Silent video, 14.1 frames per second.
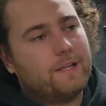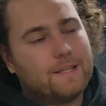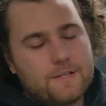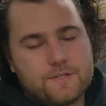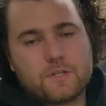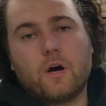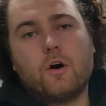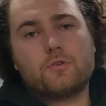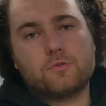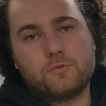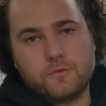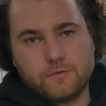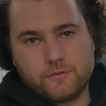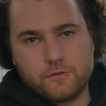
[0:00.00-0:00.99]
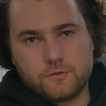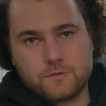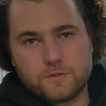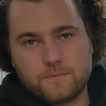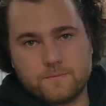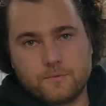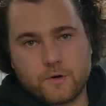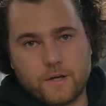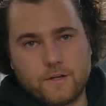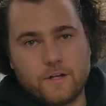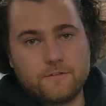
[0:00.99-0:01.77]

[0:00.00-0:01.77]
at least 100 reviews, right?